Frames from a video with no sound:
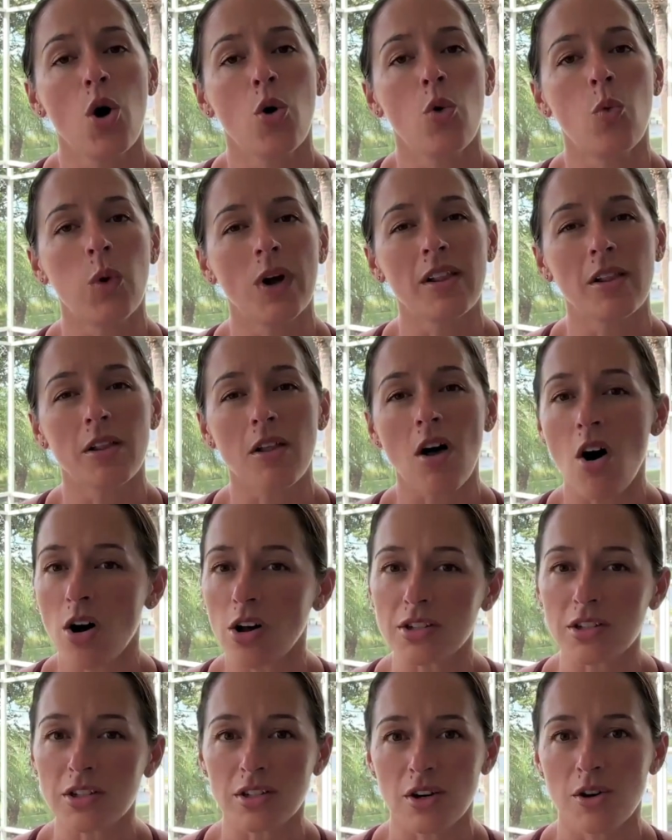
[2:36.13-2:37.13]
will
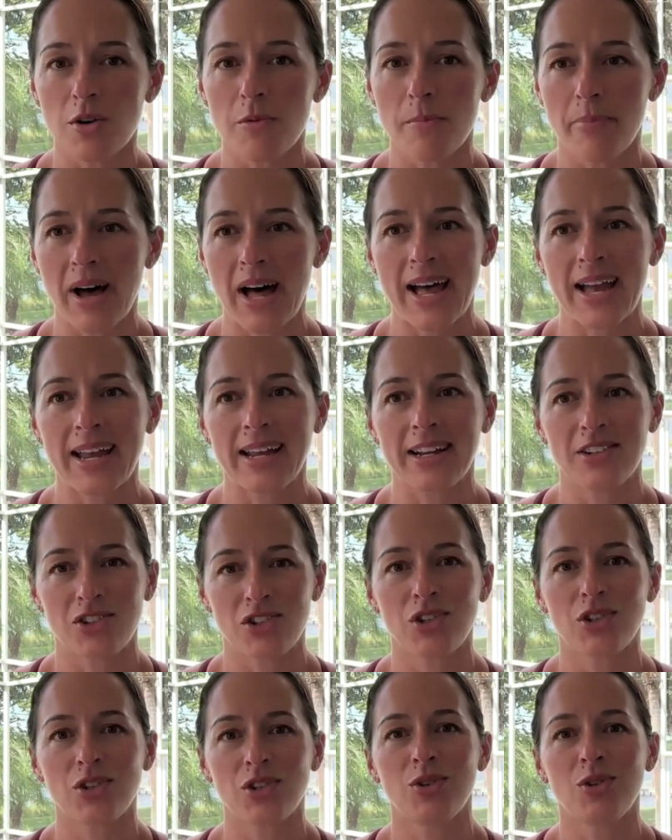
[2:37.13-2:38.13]
also bind
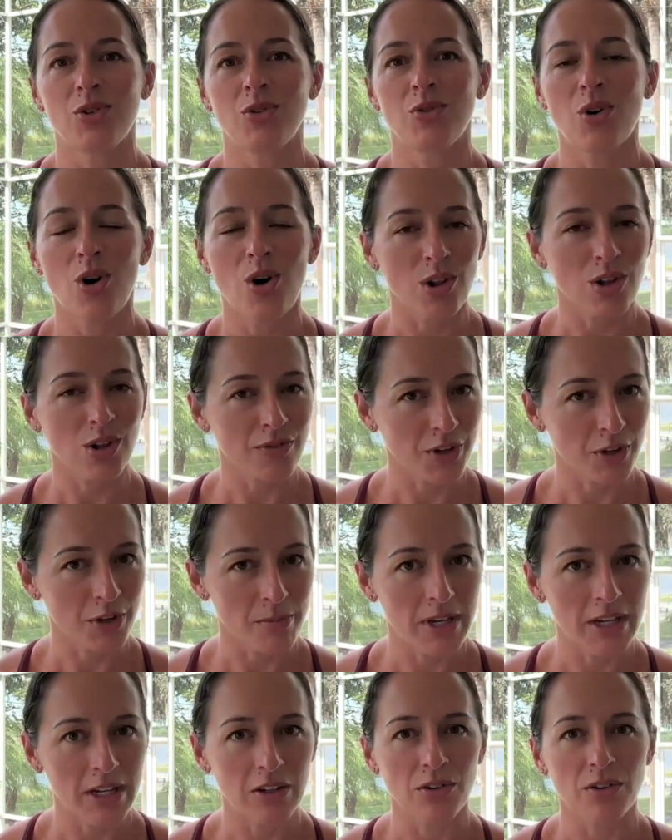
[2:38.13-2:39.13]
to all of your
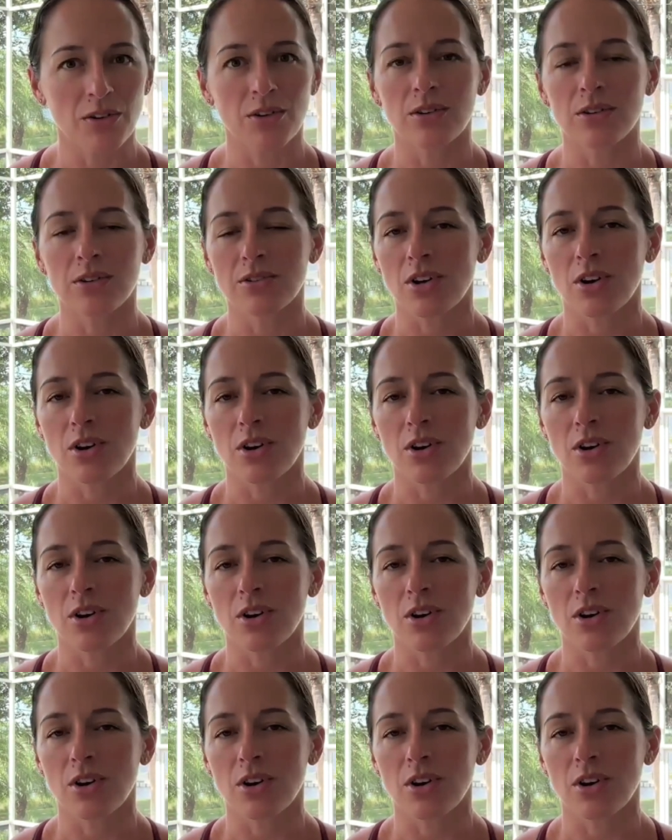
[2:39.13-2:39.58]
minerals,